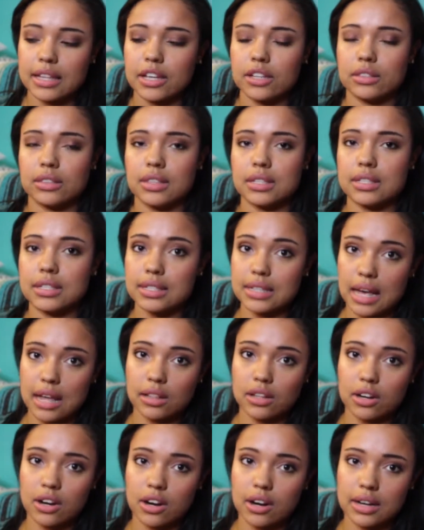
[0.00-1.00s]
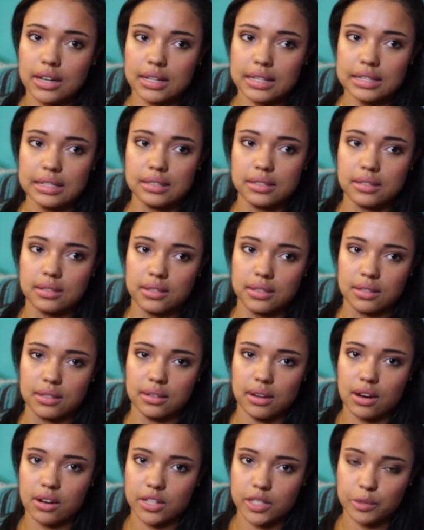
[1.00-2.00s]
that the seller is
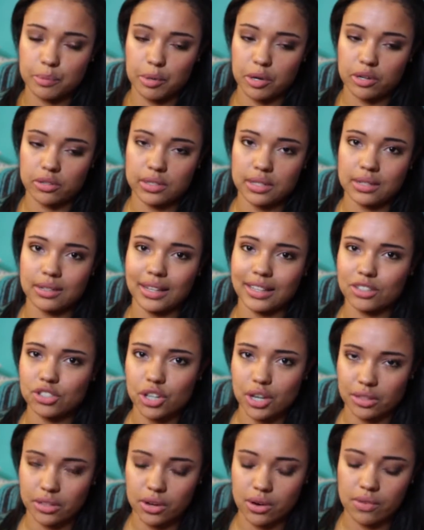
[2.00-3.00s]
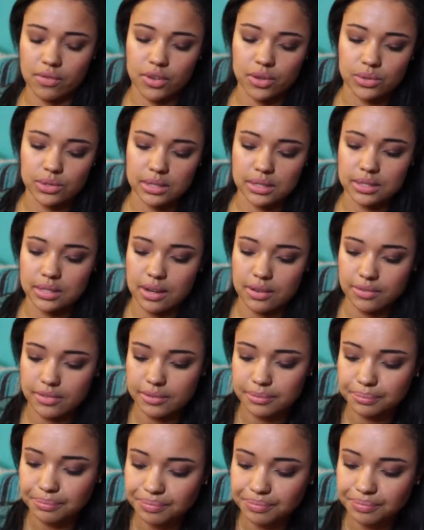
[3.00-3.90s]
an honest person. Like, check their reviews and stuff.